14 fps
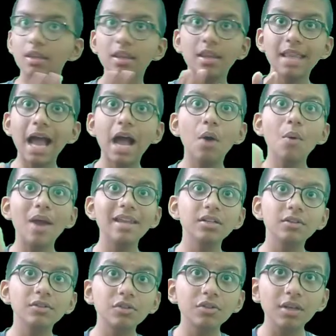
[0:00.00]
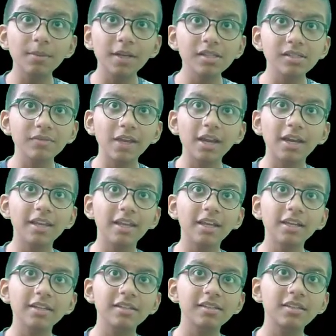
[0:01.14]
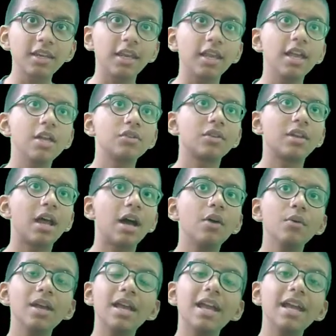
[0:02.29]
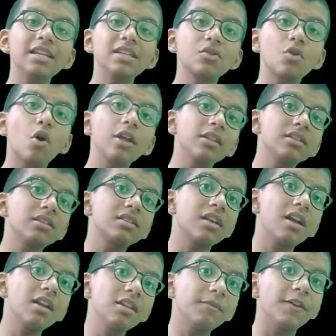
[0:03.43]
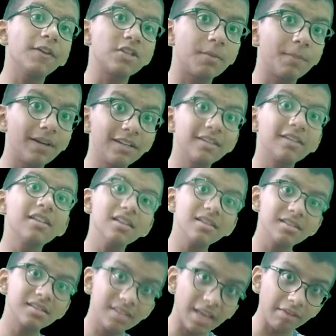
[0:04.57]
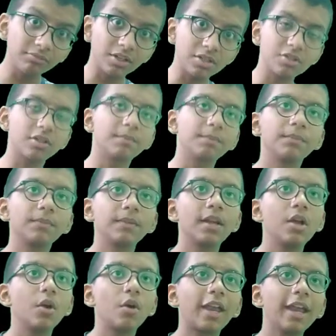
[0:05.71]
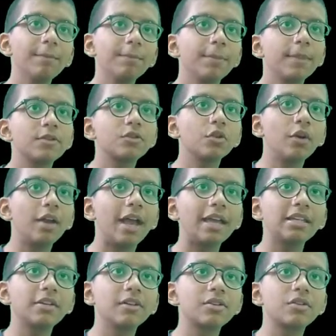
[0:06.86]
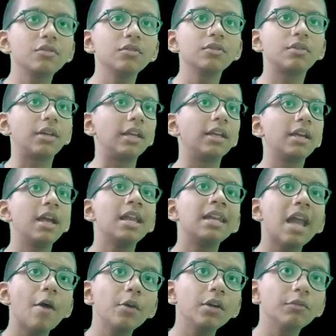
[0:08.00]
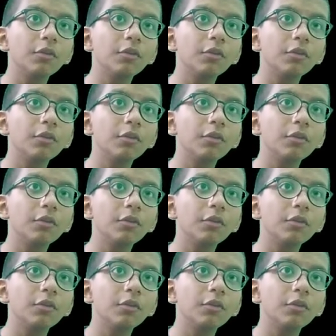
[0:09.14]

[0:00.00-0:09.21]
Now n equals to 3 because we are here, it is 3. So now it is calling this another function, but it is the same function. Okay, so n equals to 3. Now it